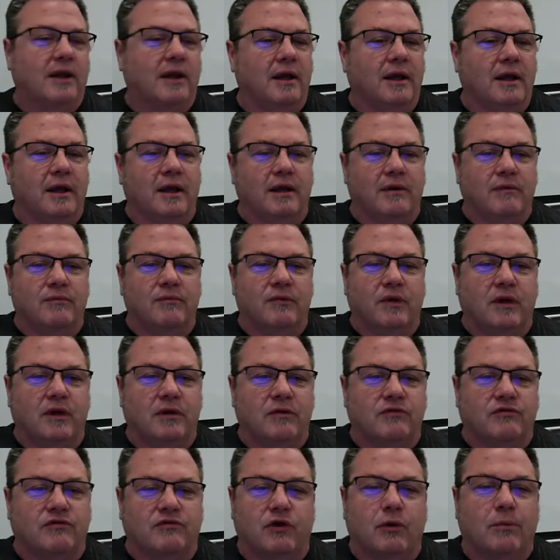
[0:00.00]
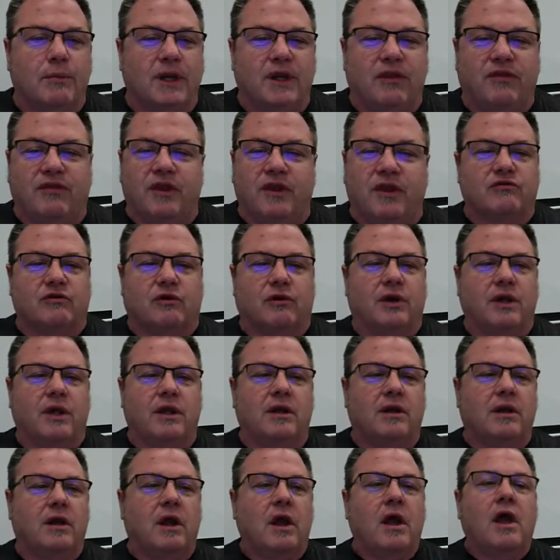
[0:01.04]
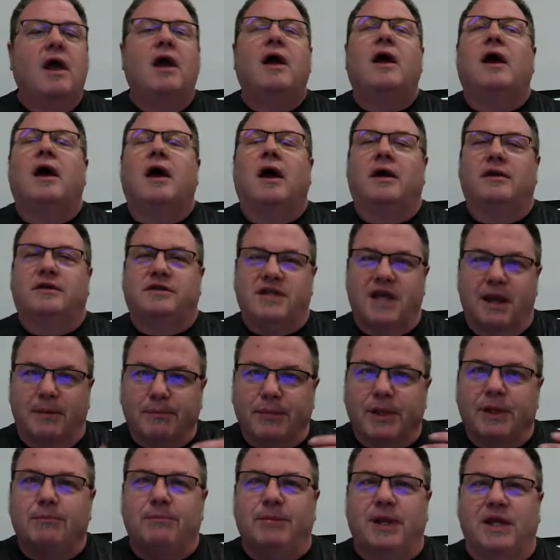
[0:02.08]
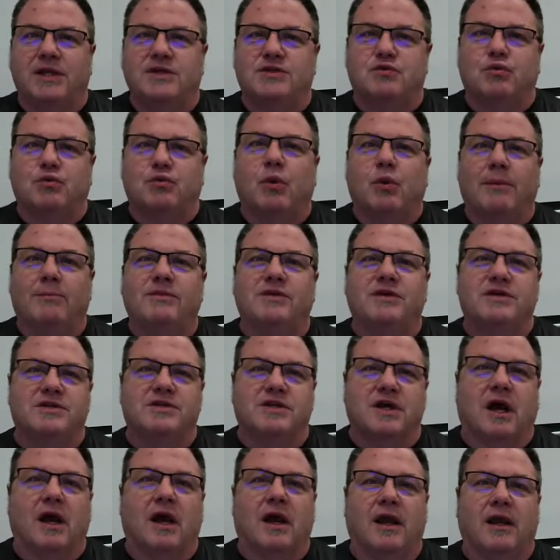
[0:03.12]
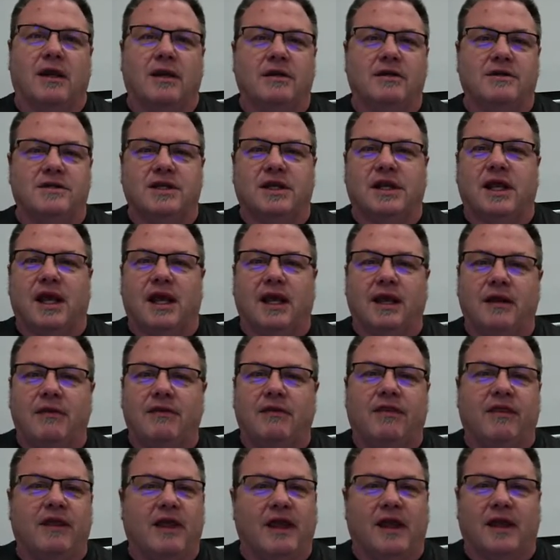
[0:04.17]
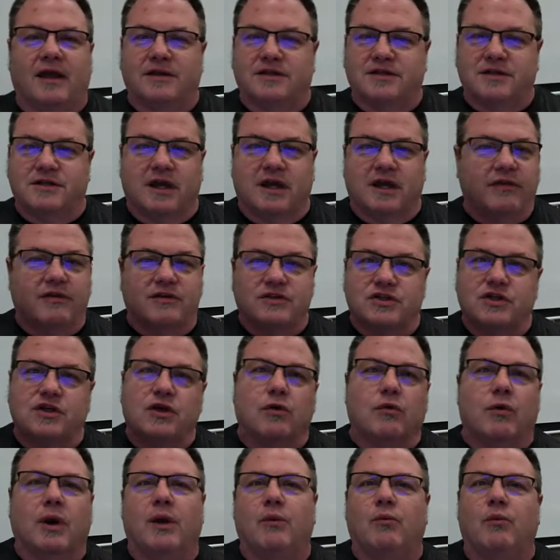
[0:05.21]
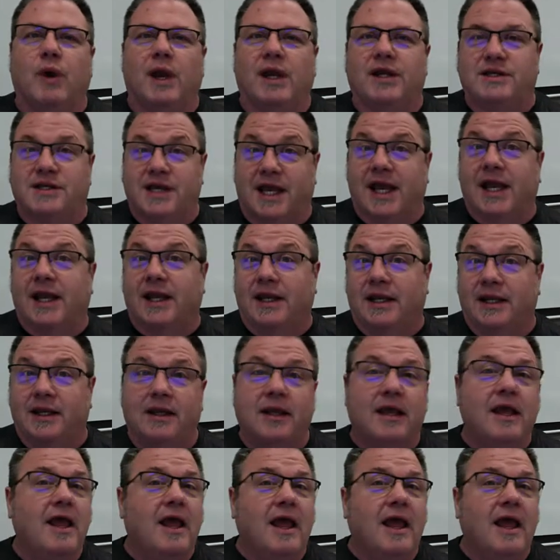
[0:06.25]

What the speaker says: And so many things are in template-based web design today that this is a great way to edit,